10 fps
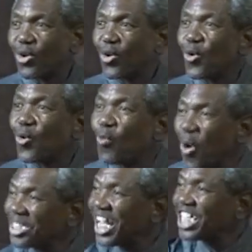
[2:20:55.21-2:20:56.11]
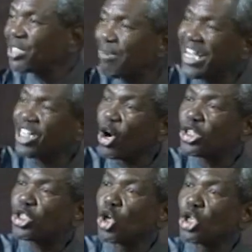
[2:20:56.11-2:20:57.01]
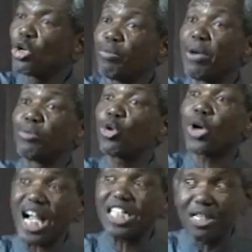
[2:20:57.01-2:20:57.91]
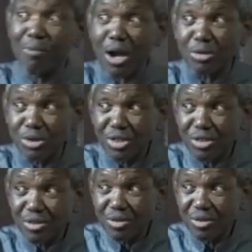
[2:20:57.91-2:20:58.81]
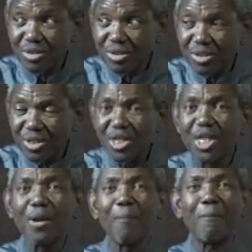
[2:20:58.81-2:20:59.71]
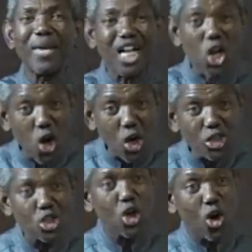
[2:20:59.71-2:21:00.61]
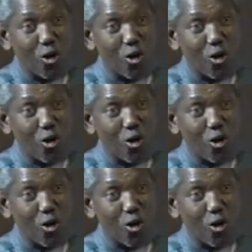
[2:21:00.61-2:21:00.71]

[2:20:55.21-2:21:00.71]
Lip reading: What has made us not to be able to cast him out? Because of